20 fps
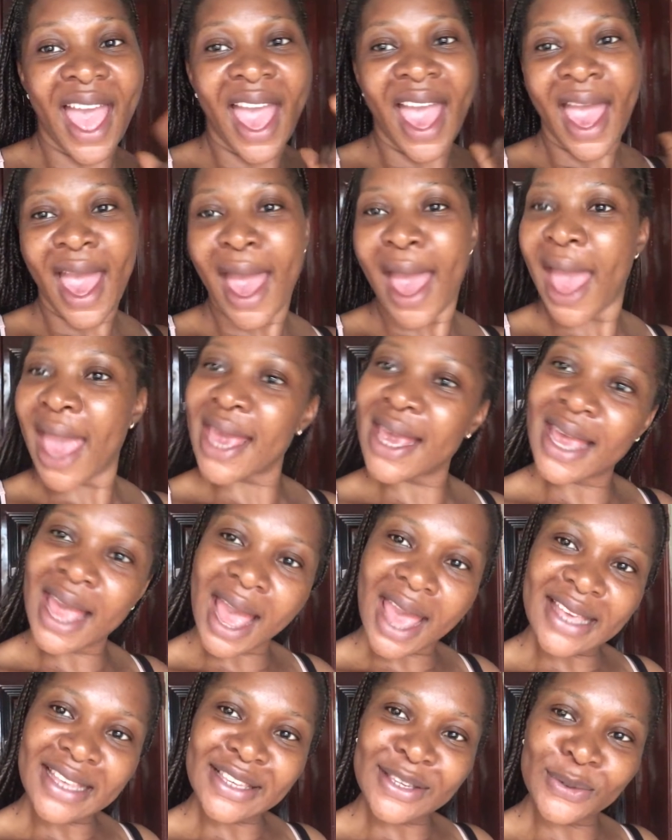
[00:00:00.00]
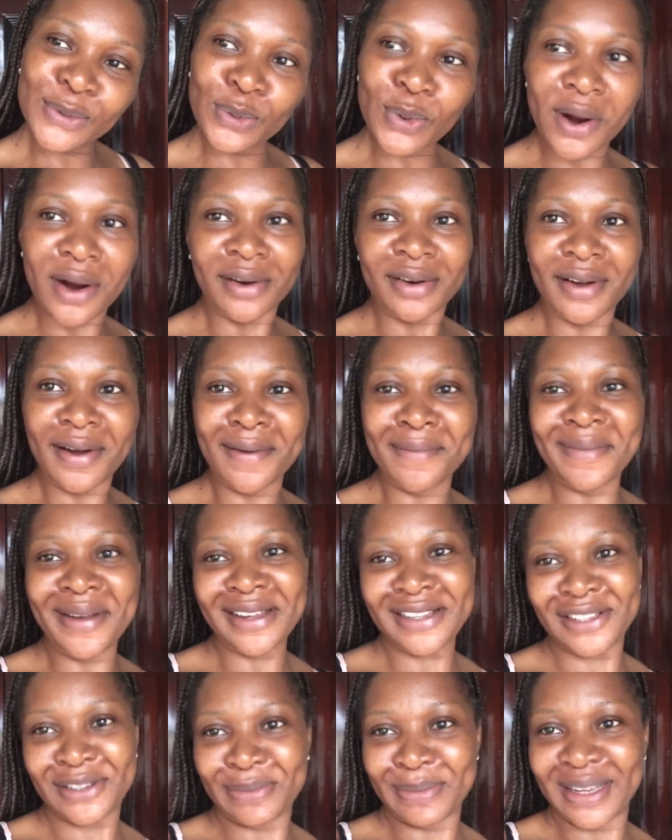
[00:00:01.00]
Hi guys, welcome
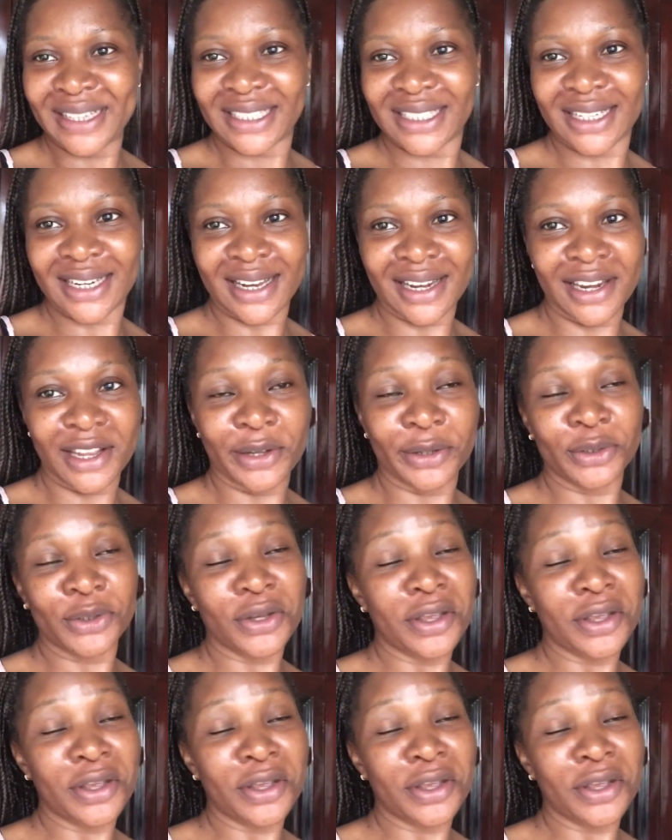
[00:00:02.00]
back to my channel.